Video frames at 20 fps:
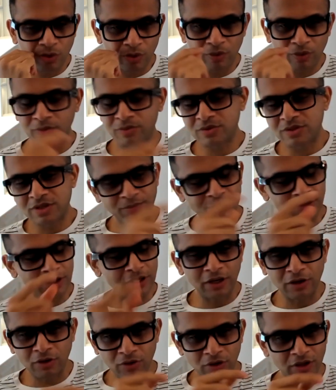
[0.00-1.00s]
so
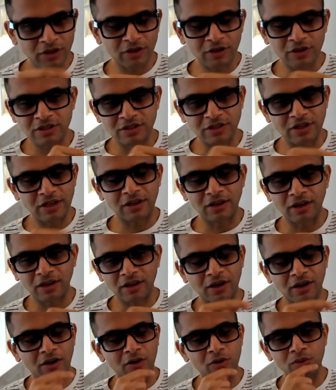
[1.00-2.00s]
something like another is
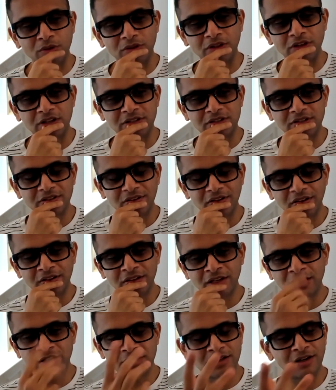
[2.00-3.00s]
tinkering around with this.
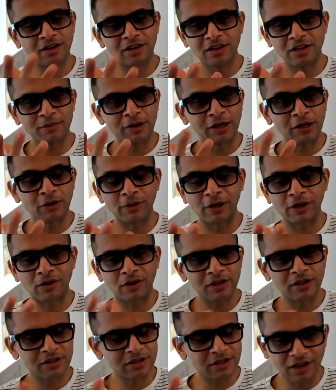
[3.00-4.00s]
And then I sent an email to my
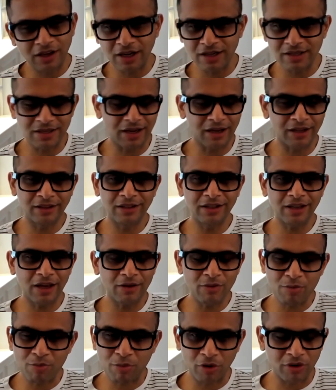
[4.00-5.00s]
colleagues saying, guys, I think I
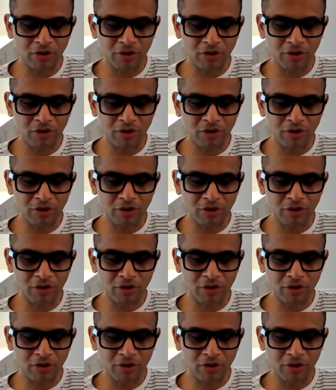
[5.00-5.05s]
have a